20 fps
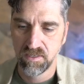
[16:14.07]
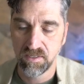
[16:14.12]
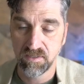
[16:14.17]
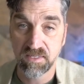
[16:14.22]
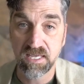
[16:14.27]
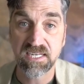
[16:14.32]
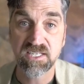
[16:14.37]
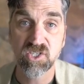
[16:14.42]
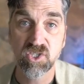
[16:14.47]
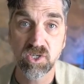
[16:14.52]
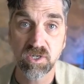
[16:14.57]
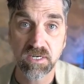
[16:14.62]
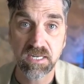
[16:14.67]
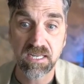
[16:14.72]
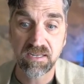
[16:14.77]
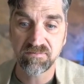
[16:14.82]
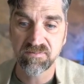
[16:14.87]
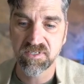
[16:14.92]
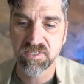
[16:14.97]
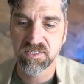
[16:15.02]
That's your
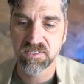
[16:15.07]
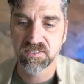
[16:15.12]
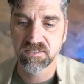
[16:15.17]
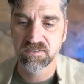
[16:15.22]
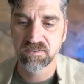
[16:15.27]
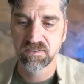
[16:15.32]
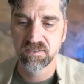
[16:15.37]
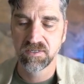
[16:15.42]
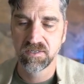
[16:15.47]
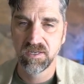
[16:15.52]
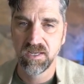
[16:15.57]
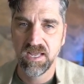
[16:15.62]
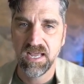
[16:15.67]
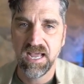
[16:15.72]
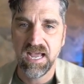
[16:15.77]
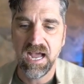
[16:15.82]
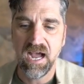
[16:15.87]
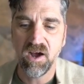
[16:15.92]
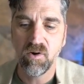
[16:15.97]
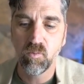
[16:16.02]
gifts.
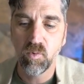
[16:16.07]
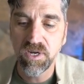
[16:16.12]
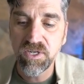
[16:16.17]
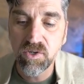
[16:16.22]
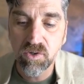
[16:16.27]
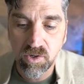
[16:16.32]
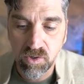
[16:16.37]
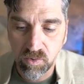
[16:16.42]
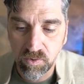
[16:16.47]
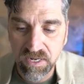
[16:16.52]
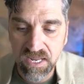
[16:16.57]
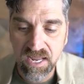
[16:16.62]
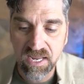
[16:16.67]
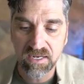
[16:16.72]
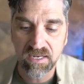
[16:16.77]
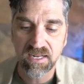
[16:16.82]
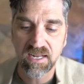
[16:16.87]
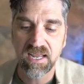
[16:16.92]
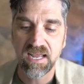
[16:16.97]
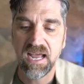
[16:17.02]
What you create,